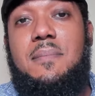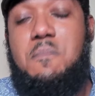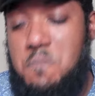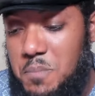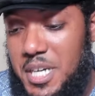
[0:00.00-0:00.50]

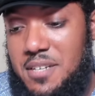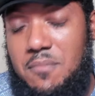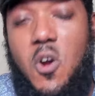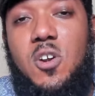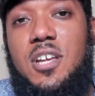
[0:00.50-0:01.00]
But
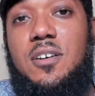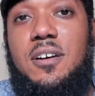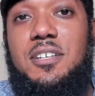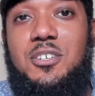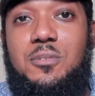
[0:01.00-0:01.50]
early
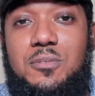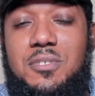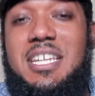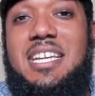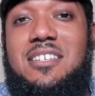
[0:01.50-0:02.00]
on, you'll
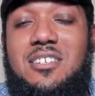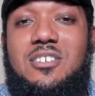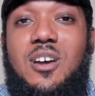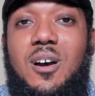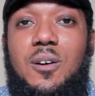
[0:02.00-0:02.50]
need to
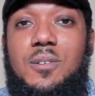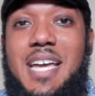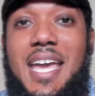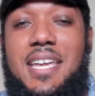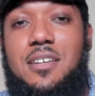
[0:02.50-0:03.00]
know,
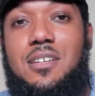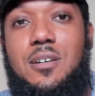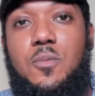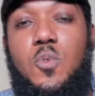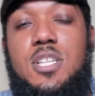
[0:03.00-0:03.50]
hey,
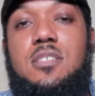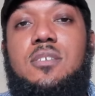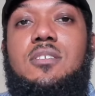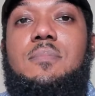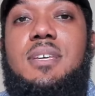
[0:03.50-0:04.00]
what's
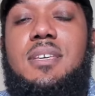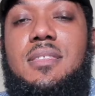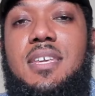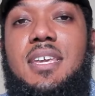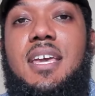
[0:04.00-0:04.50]
going to be
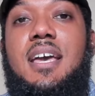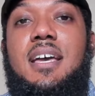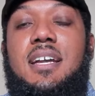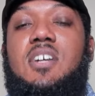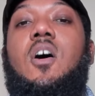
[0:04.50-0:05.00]
the
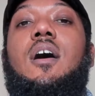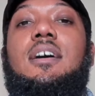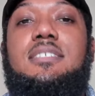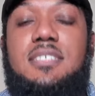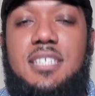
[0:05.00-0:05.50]

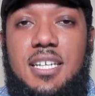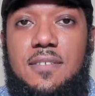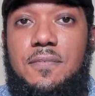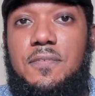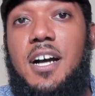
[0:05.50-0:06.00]
cost and
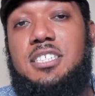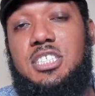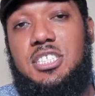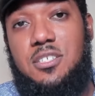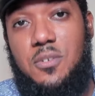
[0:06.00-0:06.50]

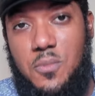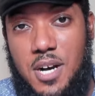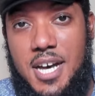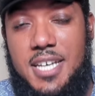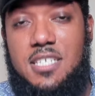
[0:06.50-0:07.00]
function
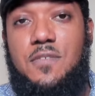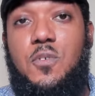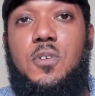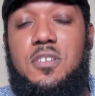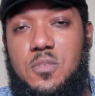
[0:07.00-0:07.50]
wise
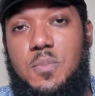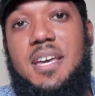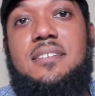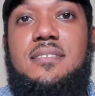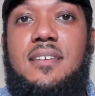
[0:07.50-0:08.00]
for this
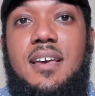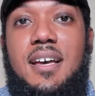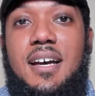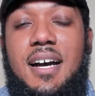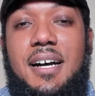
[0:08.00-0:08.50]
space.
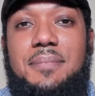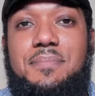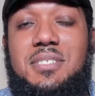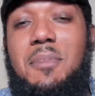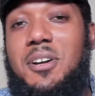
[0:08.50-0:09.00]

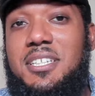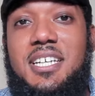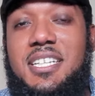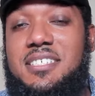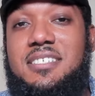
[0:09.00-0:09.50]
Some
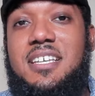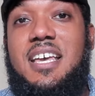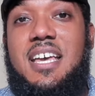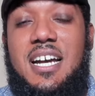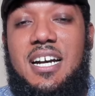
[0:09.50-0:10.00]
architects
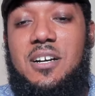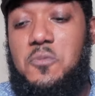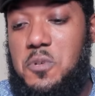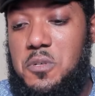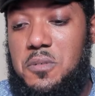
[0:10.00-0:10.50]

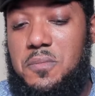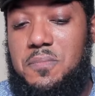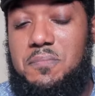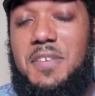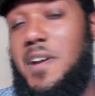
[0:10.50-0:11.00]
will
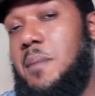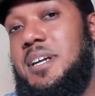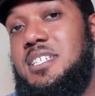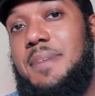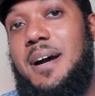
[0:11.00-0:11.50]
be very
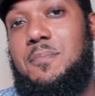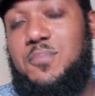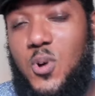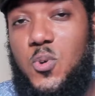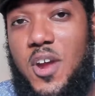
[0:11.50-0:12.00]
much about
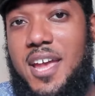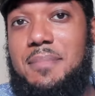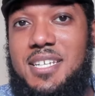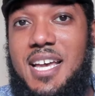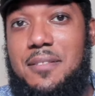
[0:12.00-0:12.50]
program
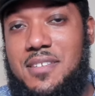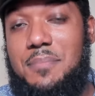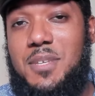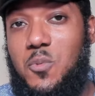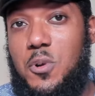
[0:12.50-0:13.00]
and how
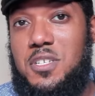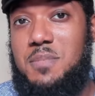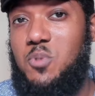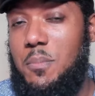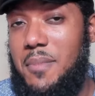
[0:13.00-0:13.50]
something works
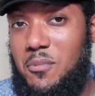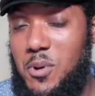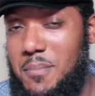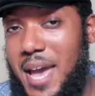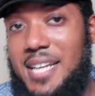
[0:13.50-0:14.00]

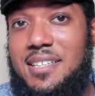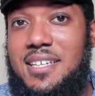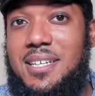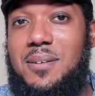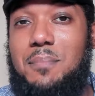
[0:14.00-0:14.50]

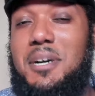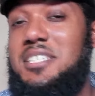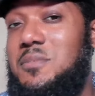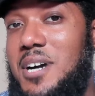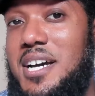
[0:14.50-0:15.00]
programmatically or
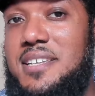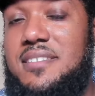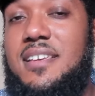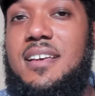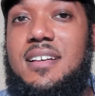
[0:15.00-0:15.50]
budget wise.
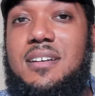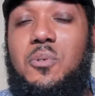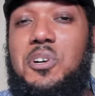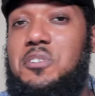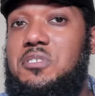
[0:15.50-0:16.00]

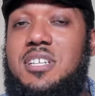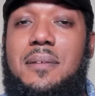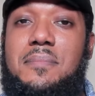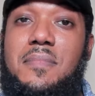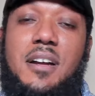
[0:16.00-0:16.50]
Or
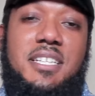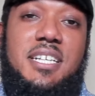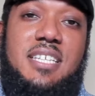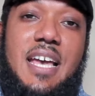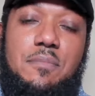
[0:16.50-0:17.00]
some
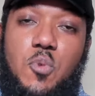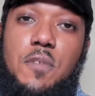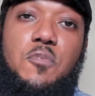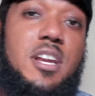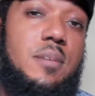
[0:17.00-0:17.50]
architects have more
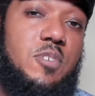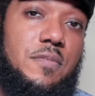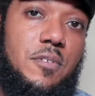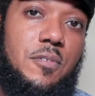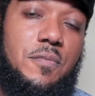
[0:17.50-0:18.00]
freedom with
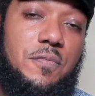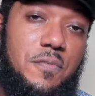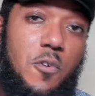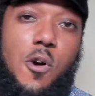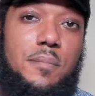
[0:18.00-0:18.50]

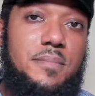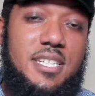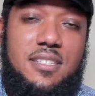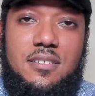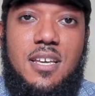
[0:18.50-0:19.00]
form
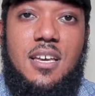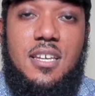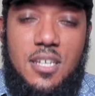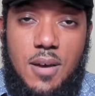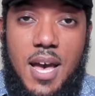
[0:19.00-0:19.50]
and
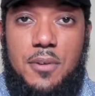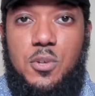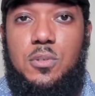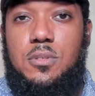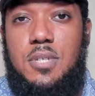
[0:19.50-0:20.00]
how
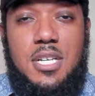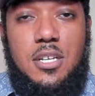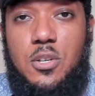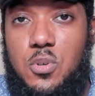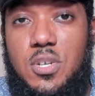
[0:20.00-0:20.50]
you will
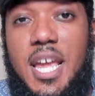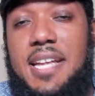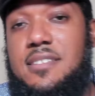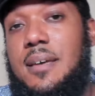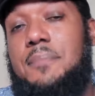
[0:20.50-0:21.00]

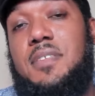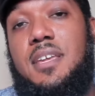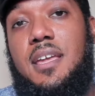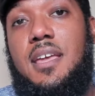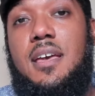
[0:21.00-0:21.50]
create
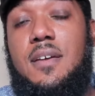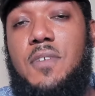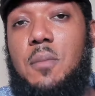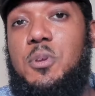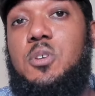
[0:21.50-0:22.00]
something
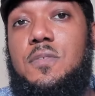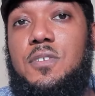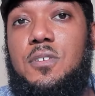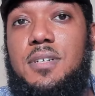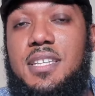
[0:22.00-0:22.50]
very
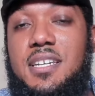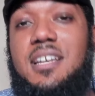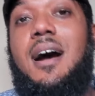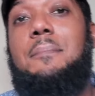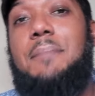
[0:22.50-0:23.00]
beautiful and then
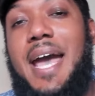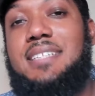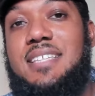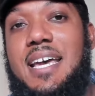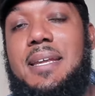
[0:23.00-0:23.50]
come back
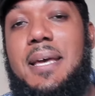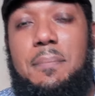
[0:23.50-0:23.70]
to that.